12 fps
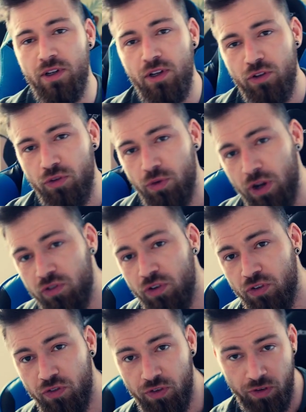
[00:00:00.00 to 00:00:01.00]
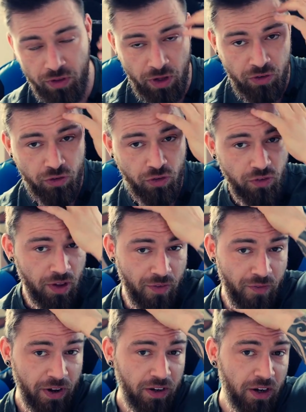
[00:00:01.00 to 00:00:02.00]
So not just the
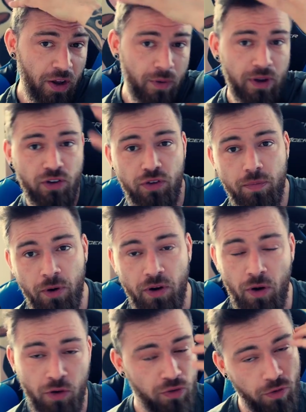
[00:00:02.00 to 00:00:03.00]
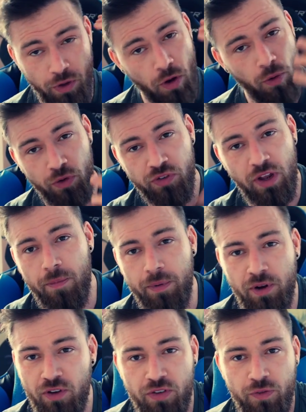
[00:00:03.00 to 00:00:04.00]
affected areas, but also the whole scalp,
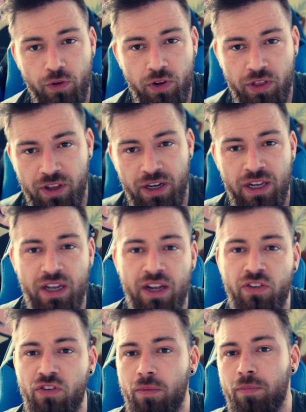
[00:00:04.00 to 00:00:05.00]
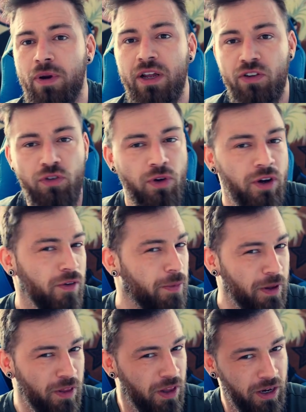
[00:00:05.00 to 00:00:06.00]
because if you're thinning at some place, you're gonna
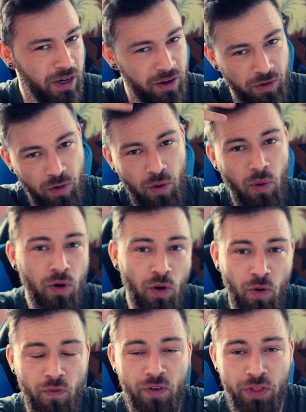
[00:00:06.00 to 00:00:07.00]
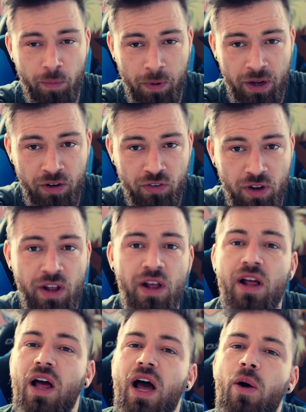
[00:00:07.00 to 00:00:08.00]
be thinning all over the place,
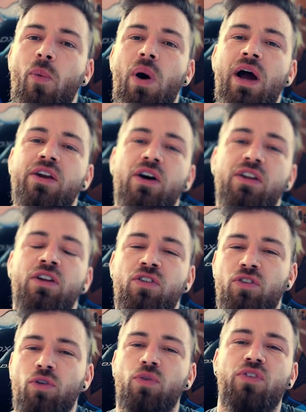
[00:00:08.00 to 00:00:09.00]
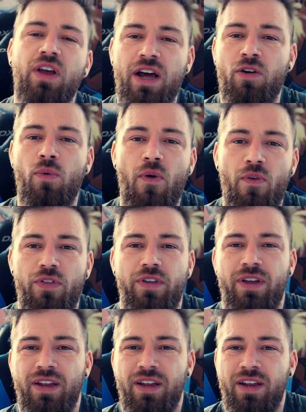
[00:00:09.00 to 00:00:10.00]
and why not induce hair growth
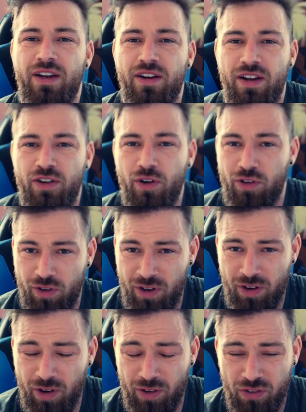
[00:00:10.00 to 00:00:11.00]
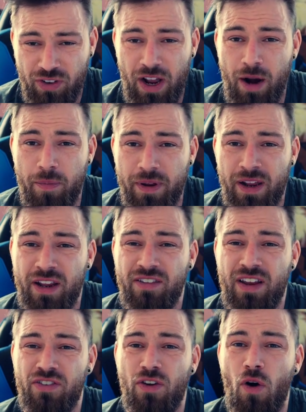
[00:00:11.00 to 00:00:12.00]
in your scalp
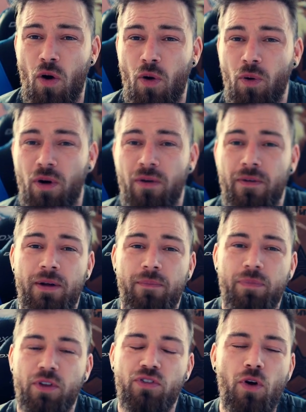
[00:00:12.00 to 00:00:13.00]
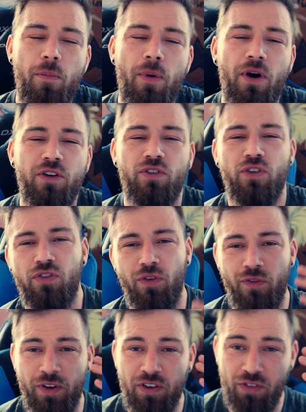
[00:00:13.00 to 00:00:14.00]
as a whole? There's no point just
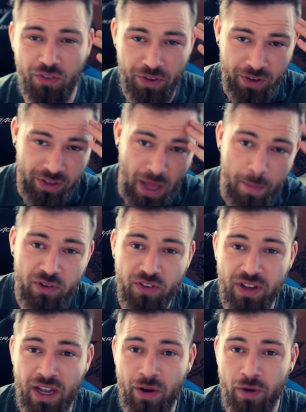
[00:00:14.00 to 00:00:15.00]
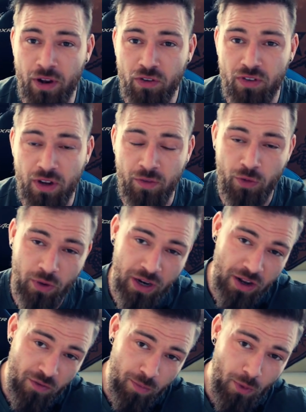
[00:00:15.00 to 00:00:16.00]
to fix the damaged areas if you
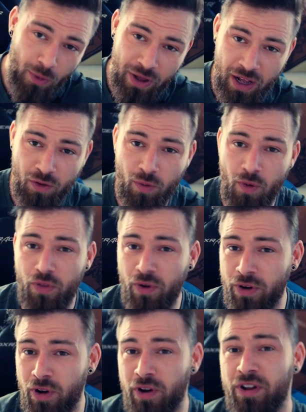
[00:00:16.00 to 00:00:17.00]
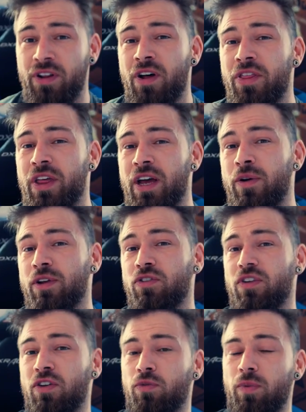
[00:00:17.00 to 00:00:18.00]
can have more hair growth on other
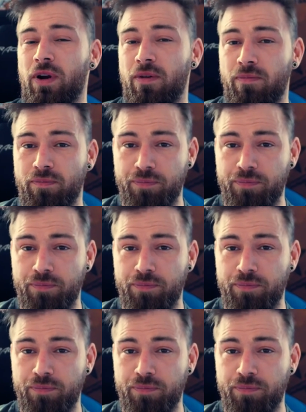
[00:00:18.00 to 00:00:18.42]
areas as well.